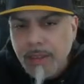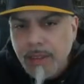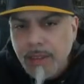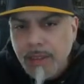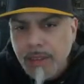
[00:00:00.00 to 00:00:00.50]

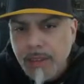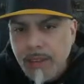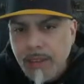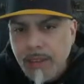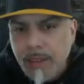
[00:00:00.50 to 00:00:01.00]

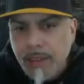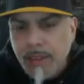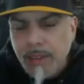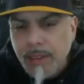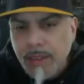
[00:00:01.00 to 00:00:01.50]

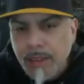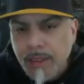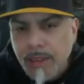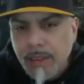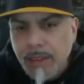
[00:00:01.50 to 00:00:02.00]

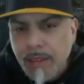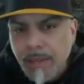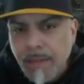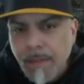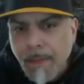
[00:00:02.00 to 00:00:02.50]

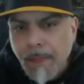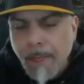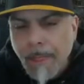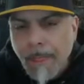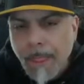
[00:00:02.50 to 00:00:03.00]

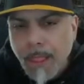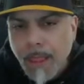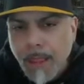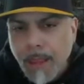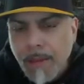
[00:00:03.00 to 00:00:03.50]

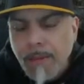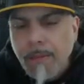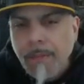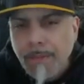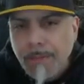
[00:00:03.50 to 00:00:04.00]

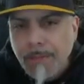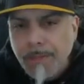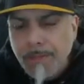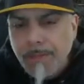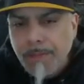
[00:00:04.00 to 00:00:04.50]
This person isn't speaking.